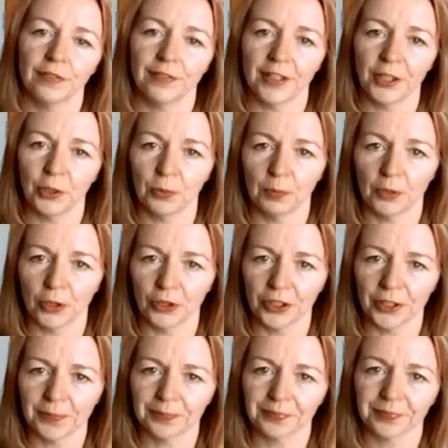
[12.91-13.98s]
video blog.
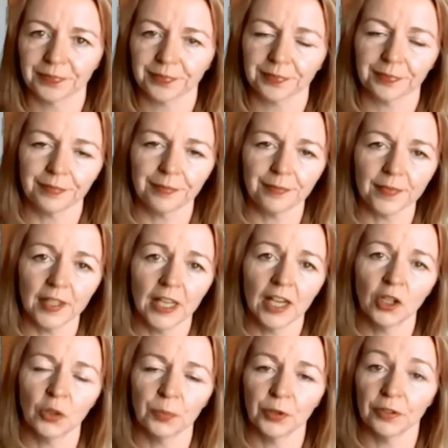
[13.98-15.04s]
I
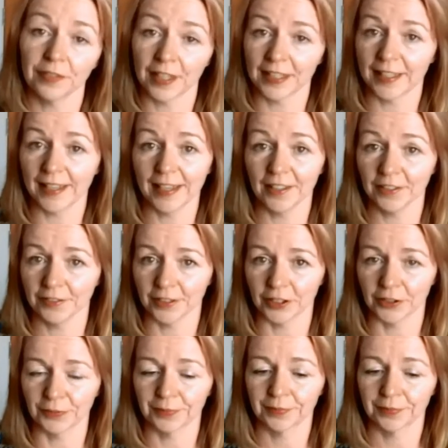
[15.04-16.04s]
hope you'll find it helpful.